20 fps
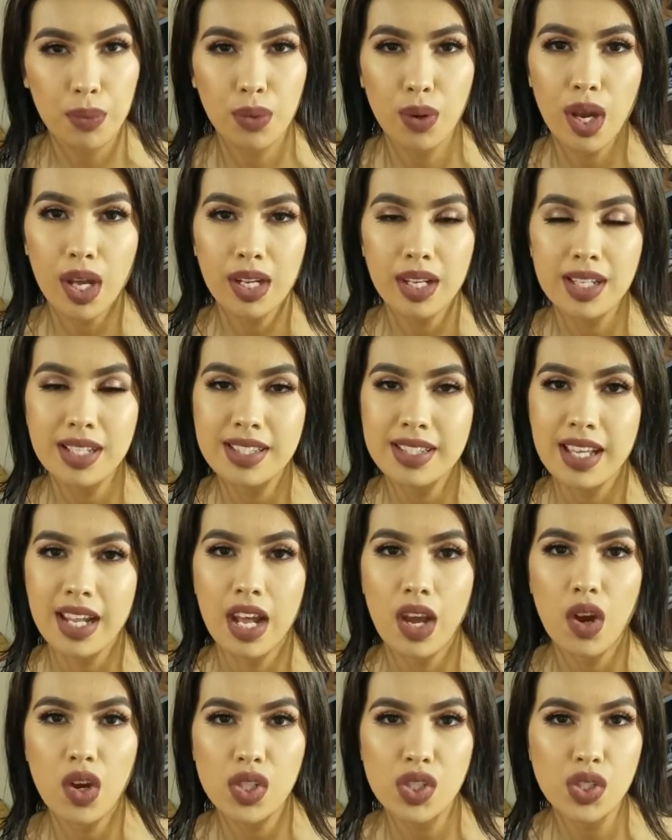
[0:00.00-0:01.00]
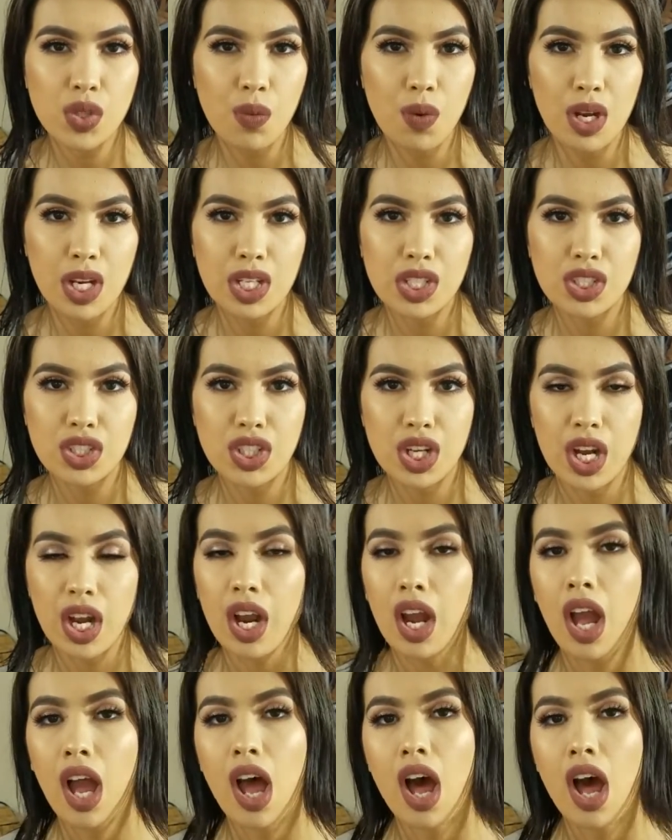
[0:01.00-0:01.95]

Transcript: products, and I also wanted to share